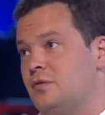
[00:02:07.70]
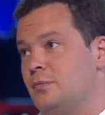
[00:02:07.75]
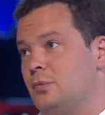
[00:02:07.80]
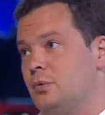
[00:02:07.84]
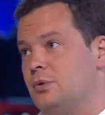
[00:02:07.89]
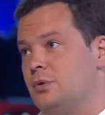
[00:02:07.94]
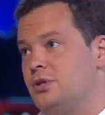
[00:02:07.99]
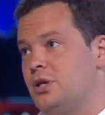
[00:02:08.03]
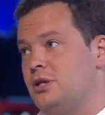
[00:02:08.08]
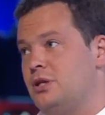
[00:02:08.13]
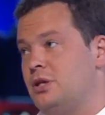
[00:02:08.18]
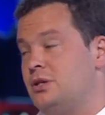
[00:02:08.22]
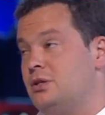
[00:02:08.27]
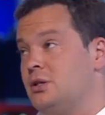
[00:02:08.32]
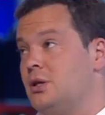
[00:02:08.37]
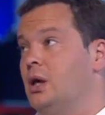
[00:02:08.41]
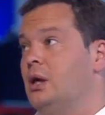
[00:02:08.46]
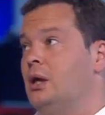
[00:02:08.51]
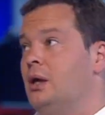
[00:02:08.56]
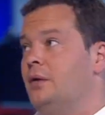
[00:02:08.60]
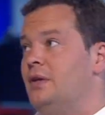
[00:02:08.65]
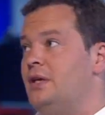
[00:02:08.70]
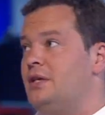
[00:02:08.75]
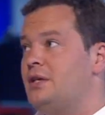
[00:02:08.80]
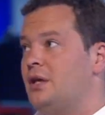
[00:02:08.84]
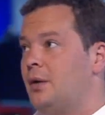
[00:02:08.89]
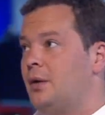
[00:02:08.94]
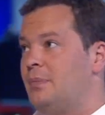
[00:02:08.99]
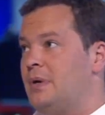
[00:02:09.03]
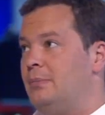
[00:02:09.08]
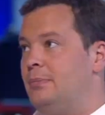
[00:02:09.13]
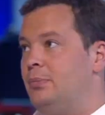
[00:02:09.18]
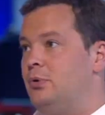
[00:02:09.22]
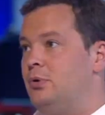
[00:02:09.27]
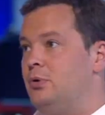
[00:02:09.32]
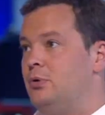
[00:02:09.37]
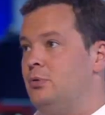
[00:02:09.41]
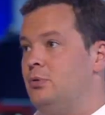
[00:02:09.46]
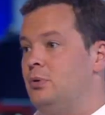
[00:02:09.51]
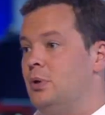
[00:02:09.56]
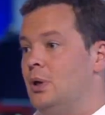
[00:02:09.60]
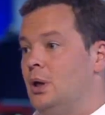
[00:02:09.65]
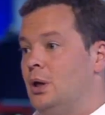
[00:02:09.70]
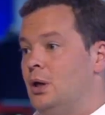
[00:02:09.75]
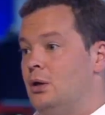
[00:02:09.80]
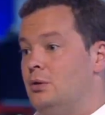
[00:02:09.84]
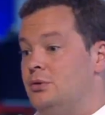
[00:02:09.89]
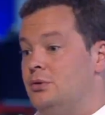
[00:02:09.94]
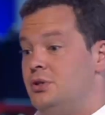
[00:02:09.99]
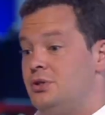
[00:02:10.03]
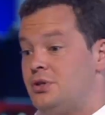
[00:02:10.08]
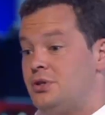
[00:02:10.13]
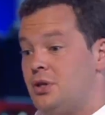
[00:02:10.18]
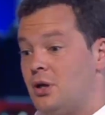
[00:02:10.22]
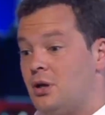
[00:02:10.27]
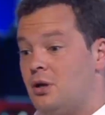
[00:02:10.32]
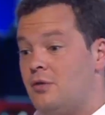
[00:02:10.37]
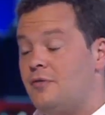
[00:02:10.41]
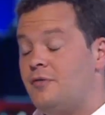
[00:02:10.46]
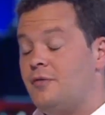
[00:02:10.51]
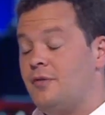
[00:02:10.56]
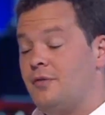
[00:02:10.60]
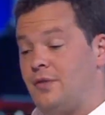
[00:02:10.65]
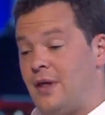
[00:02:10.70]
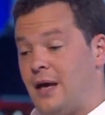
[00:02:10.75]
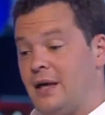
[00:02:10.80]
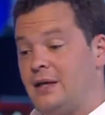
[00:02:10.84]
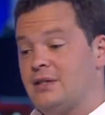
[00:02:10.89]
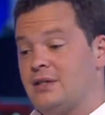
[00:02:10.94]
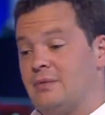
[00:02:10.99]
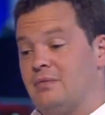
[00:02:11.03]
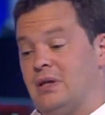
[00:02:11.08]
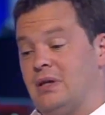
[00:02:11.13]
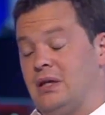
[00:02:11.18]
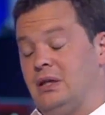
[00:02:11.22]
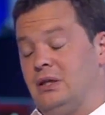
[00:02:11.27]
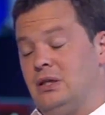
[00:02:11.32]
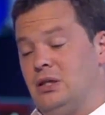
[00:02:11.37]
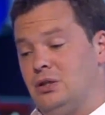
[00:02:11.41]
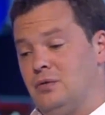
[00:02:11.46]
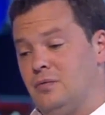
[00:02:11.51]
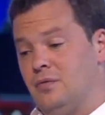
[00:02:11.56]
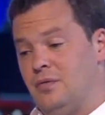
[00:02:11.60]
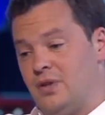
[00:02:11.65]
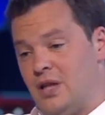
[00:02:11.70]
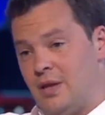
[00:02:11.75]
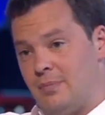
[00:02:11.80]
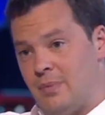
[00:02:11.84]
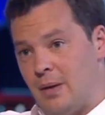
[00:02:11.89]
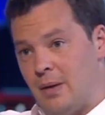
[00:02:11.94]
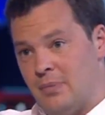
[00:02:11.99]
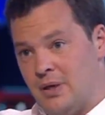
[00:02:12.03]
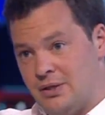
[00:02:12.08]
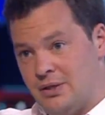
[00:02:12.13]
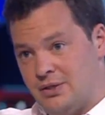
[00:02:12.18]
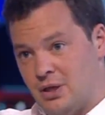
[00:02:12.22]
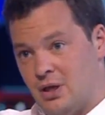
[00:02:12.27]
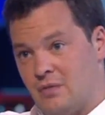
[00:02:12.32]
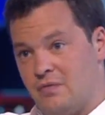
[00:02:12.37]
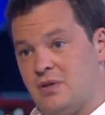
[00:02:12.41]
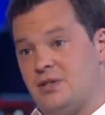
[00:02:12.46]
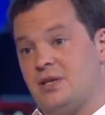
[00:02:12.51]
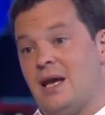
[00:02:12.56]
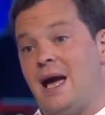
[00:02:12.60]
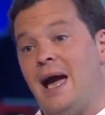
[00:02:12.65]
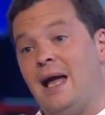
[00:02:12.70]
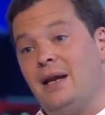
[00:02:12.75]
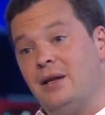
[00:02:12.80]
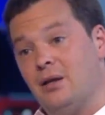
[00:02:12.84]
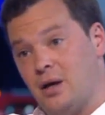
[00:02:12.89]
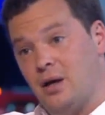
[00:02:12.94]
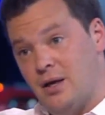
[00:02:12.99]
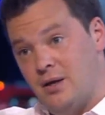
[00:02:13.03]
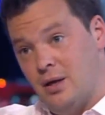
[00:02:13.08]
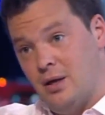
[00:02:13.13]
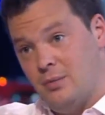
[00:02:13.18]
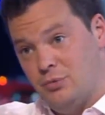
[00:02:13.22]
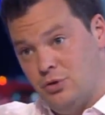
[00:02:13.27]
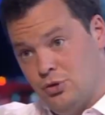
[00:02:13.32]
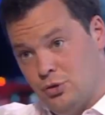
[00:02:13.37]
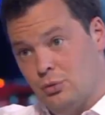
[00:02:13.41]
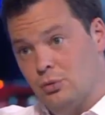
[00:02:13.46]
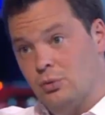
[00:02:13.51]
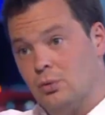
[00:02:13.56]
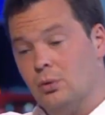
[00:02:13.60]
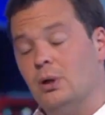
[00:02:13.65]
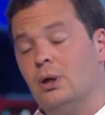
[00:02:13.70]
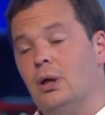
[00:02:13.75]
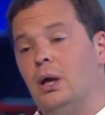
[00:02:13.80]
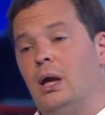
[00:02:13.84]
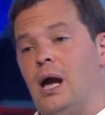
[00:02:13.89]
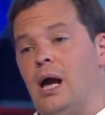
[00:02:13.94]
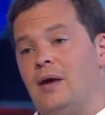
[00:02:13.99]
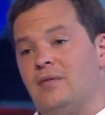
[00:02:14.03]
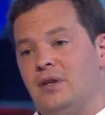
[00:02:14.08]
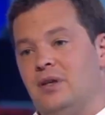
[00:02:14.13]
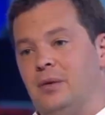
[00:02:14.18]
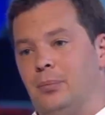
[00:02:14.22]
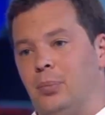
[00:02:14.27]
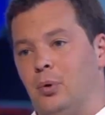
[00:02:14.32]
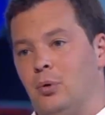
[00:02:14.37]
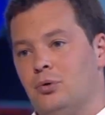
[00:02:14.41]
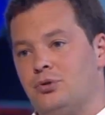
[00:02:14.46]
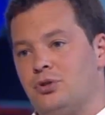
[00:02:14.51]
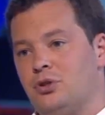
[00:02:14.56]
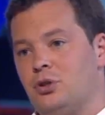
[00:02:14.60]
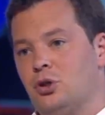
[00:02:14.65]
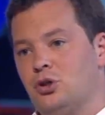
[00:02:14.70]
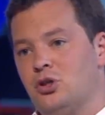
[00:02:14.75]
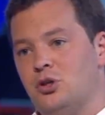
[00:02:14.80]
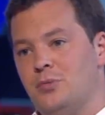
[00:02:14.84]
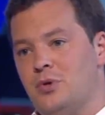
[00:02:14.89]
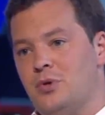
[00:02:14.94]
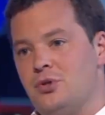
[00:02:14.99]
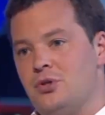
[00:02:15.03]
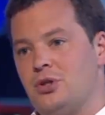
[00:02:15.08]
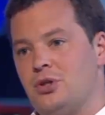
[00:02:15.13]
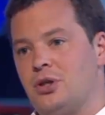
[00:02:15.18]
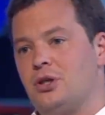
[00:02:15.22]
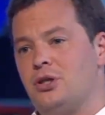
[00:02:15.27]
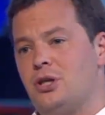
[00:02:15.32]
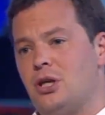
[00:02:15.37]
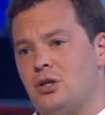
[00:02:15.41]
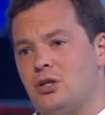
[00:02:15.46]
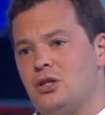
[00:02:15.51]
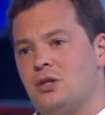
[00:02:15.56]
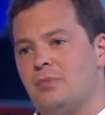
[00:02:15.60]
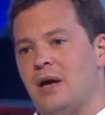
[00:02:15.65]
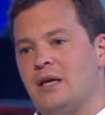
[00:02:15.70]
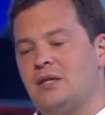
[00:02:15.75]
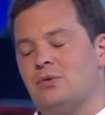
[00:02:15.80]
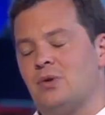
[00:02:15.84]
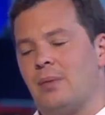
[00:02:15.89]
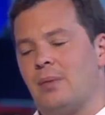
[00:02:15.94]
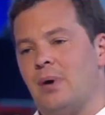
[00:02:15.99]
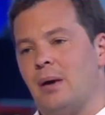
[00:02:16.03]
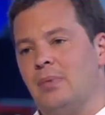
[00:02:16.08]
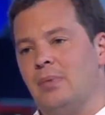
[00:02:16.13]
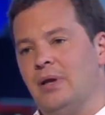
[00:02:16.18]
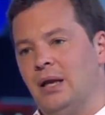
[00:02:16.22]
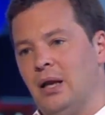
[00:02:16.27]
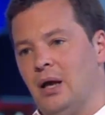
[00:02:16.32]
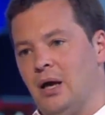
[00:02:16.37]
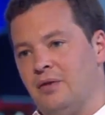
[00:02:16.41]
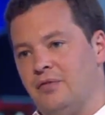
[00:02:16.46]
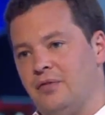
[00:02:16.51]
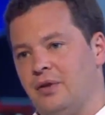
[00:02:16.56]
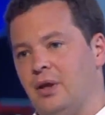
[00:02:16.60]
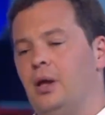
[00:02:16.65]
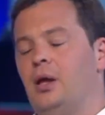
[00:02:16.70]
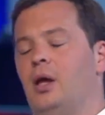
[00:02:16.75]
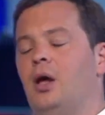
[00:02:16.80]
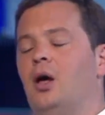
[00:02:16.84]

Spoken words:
for more than 10 years. These are people who deserve thanks and recognition for their public service, and I am sure have an important contribution to continue to make to our public life.